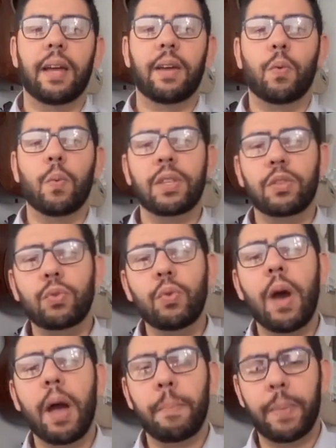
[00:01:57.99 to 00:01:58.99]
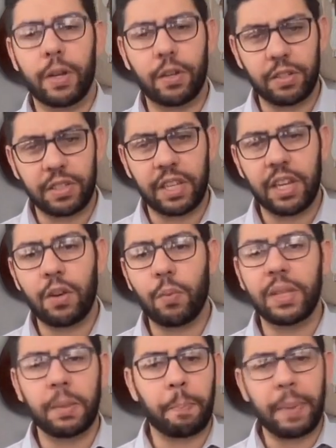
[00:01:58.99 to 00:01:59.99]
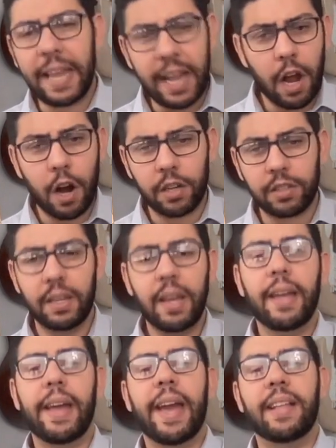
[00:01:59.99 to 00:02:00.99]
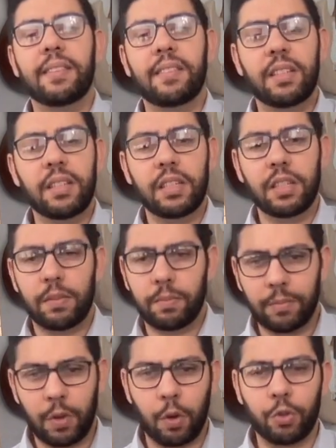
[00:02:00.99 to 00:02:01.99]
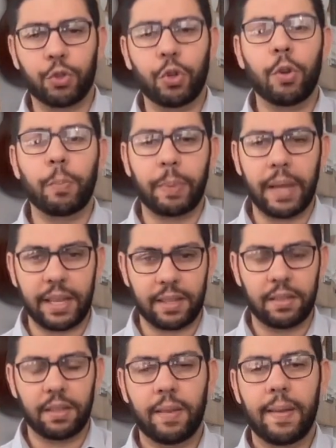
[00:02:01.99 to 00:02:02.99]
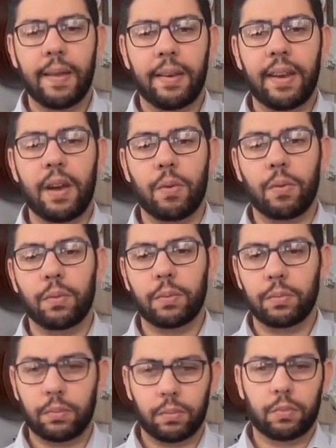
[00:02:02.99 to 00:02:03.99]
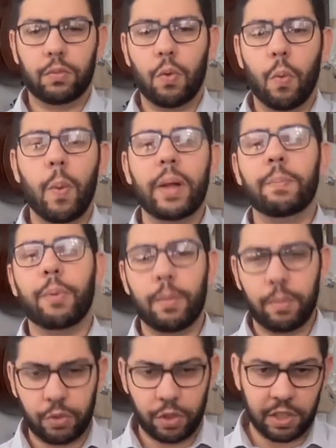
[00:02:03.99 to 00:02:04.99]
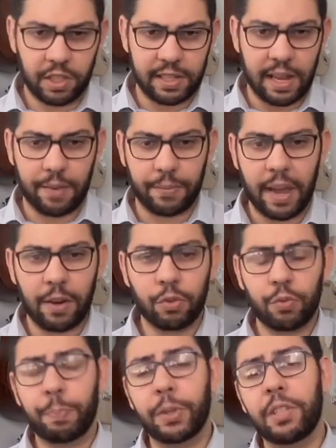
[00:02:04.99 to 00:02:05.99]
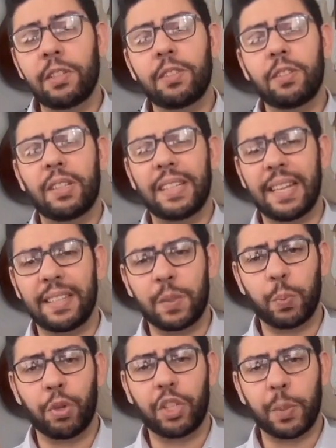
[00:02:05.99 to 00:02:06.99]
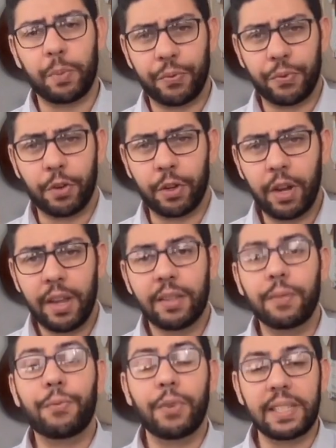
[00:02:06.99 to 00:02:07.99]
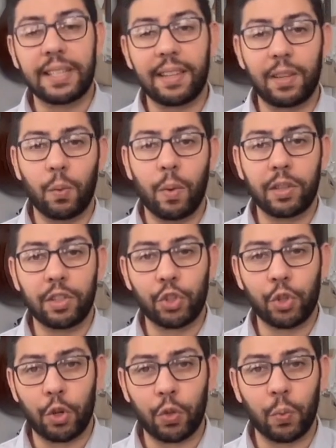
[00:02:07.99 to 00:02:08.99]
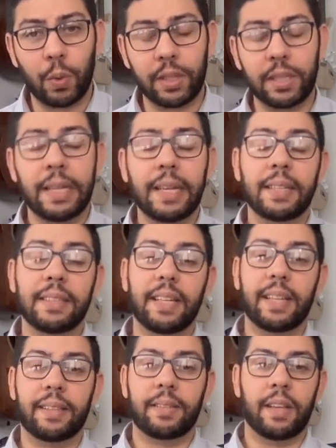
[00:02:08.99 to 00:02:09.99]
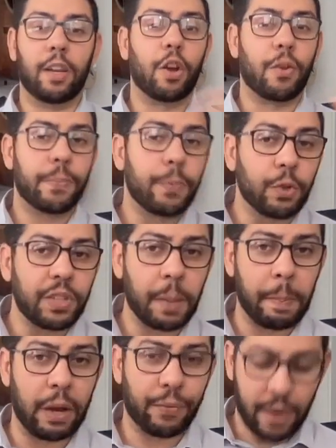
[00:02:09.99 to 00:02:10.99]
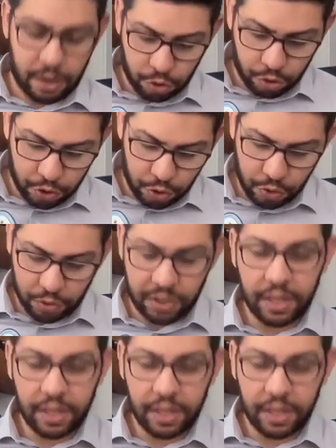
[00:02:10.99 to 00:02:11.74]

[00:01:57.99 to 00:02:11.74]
with two humbuckers here, with the pick guard and the control plate. Now, what problems does this have? I don't particularly like this bridge. I prefer the free saddle one, the short one that a lot of boutique manufacturers use.